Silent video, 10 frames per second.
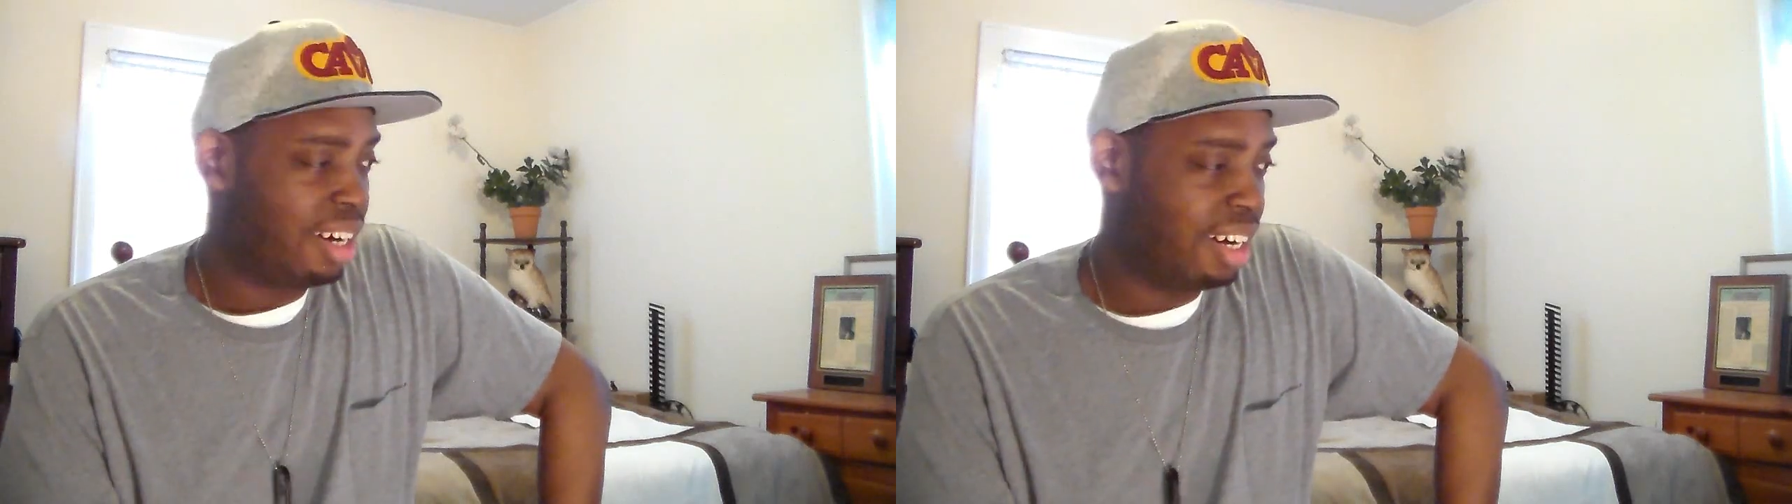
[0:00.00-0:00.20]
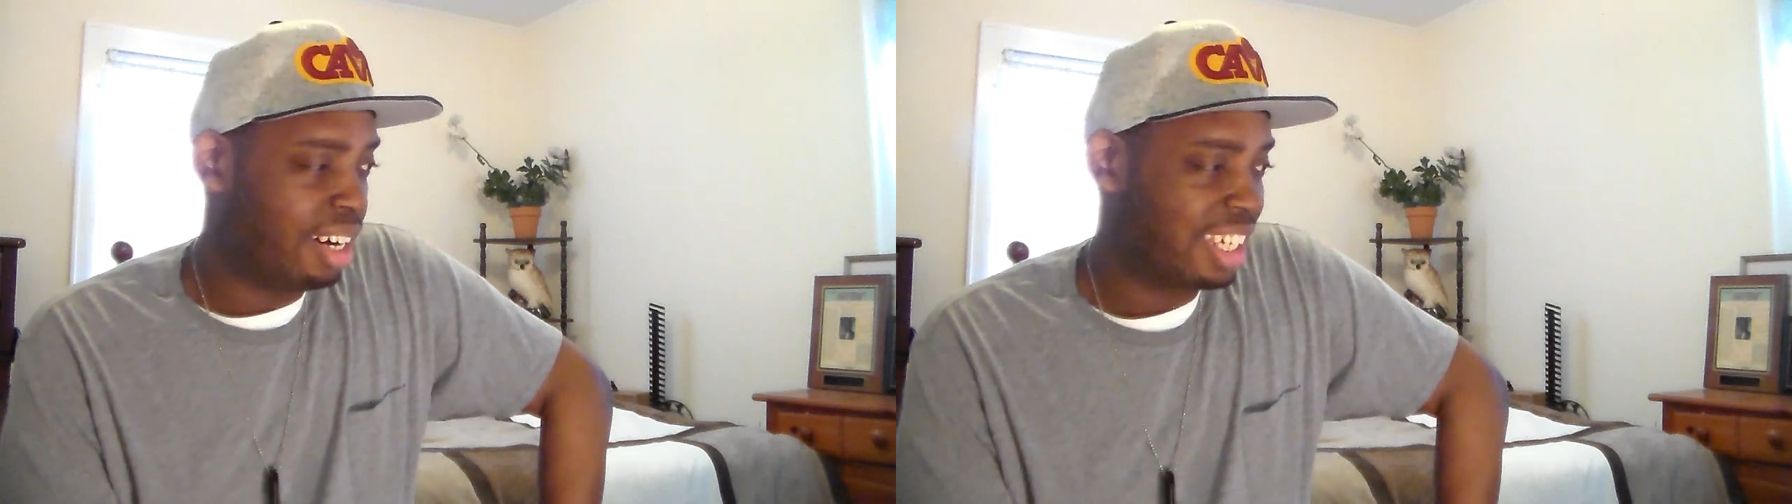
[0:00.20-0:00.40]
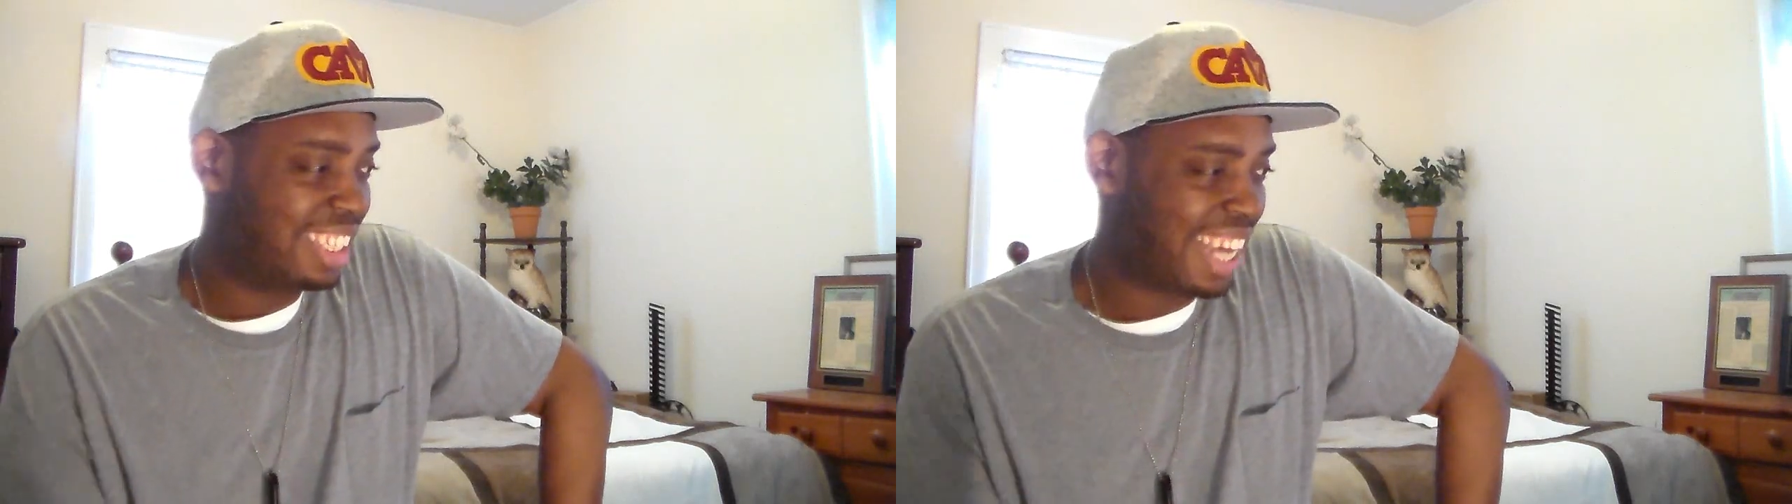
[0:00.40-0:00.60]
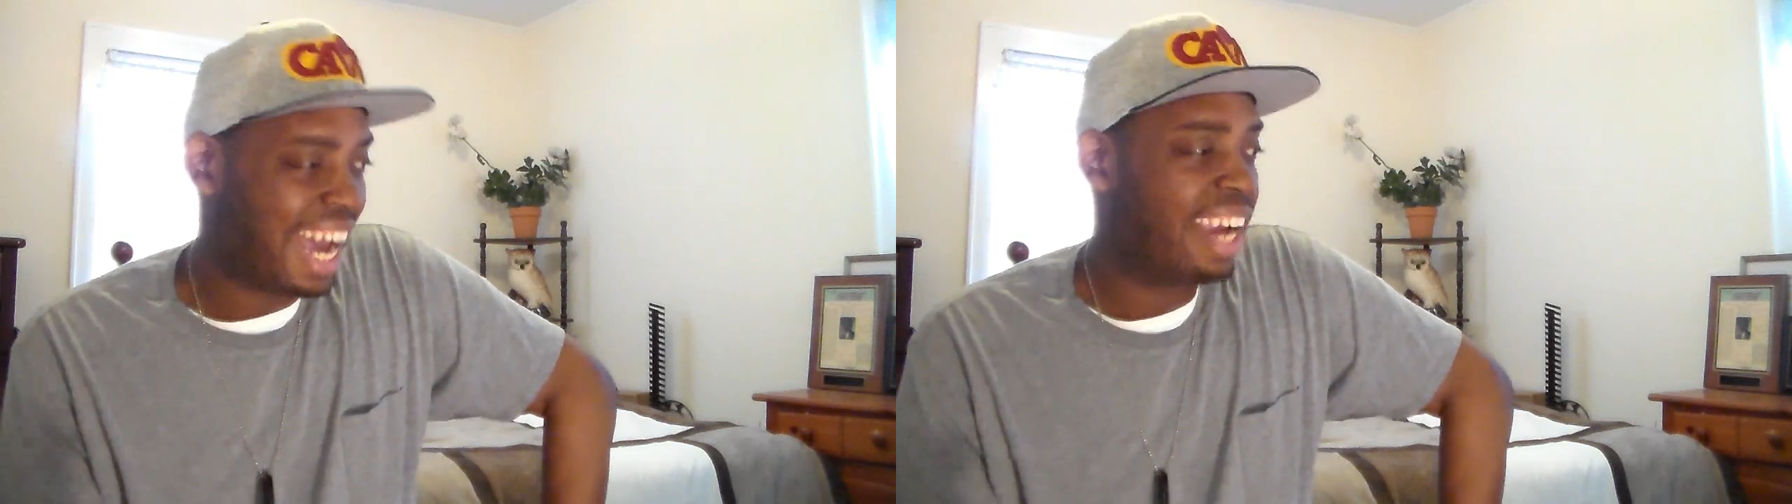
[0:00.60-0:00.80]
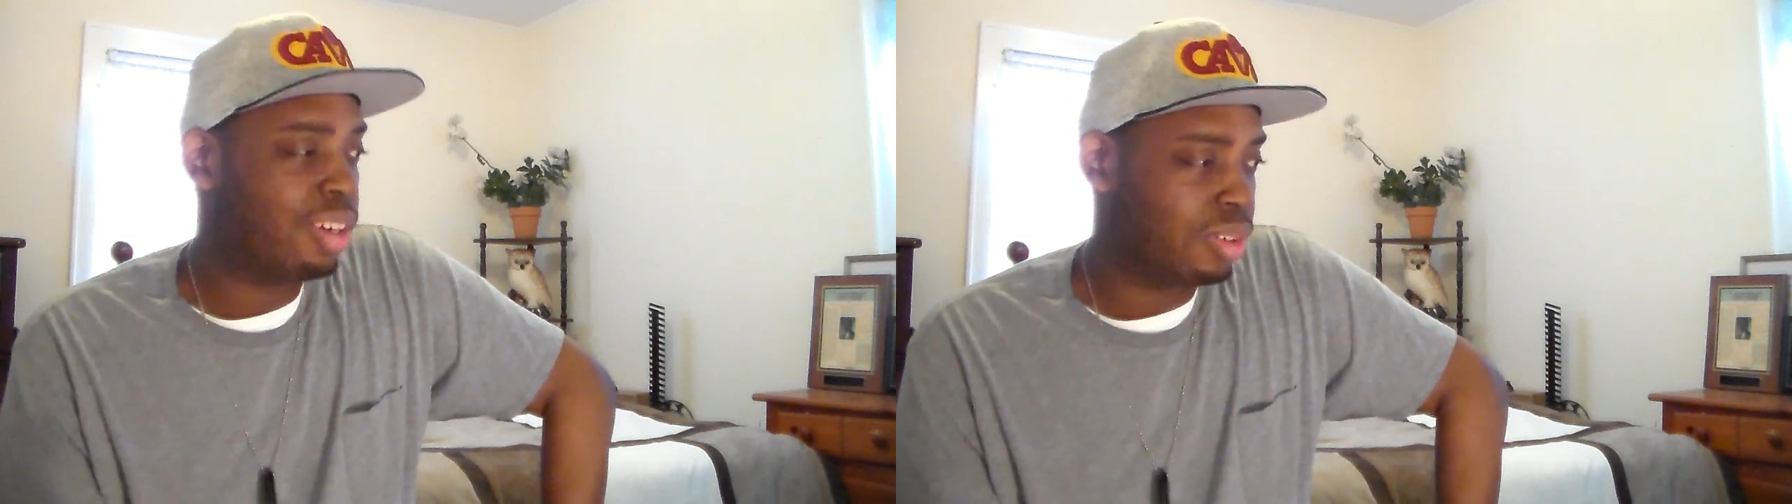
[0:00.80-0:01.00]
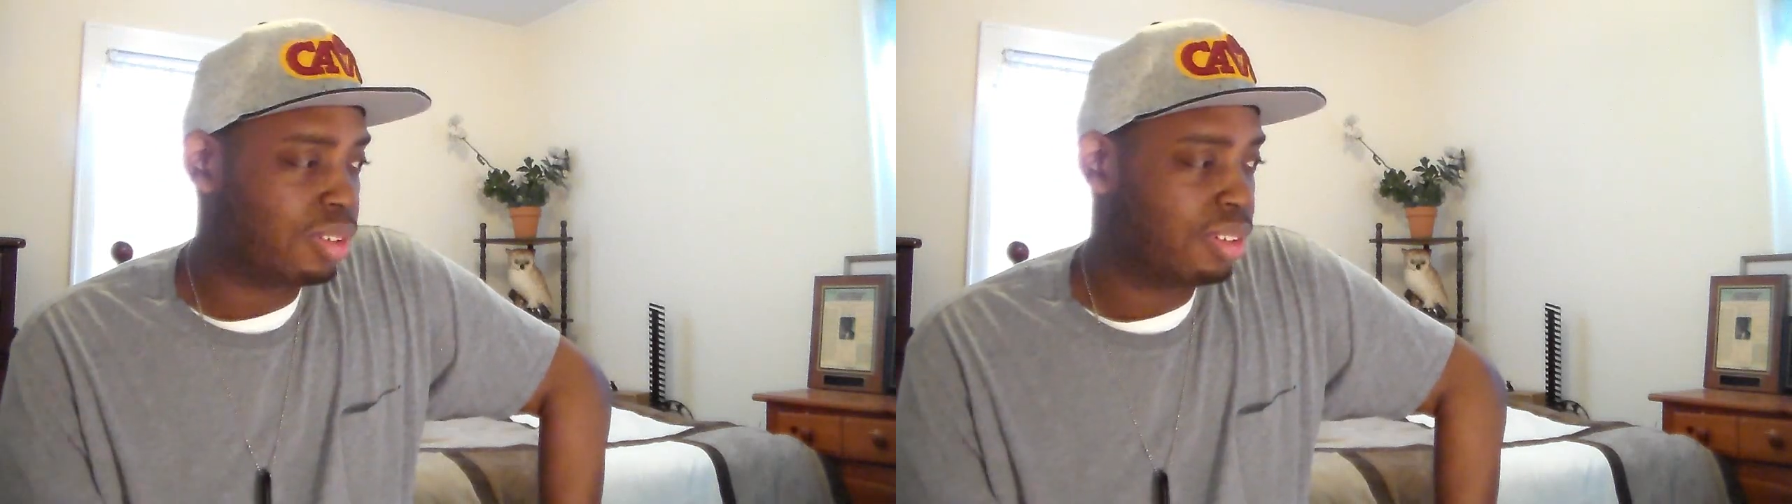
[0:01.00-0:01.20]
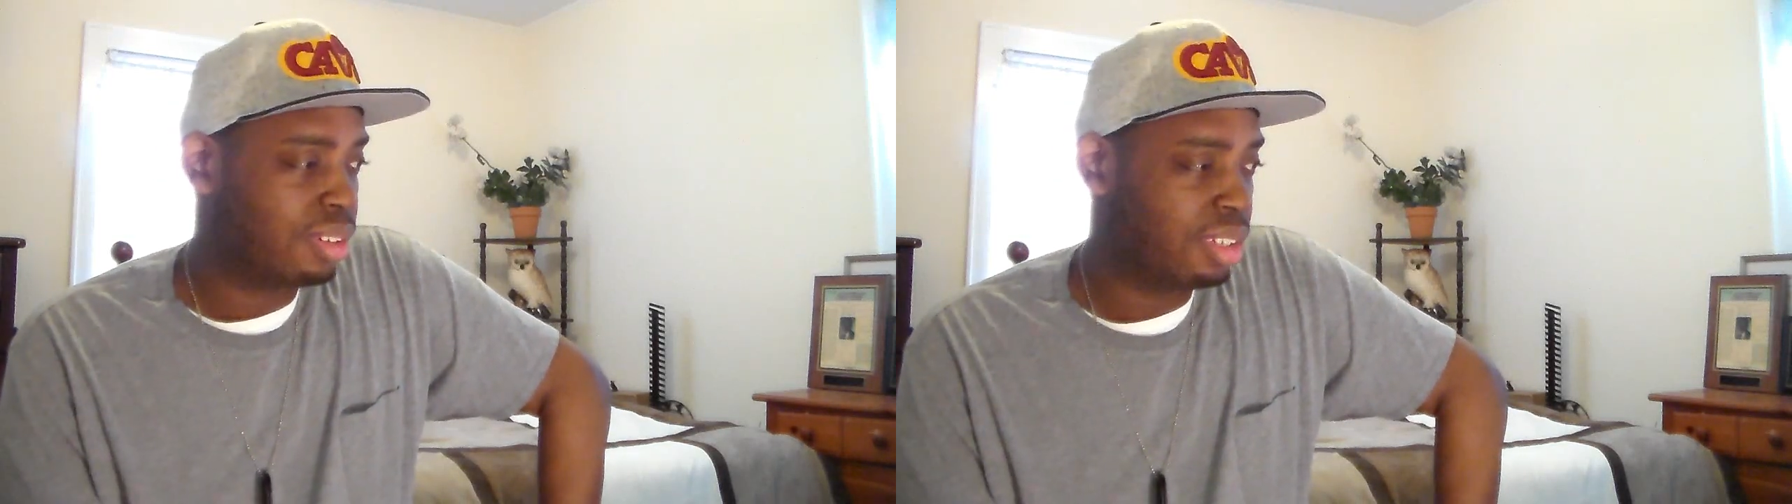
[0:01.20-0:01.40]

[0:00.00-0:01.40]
uh, Tidal,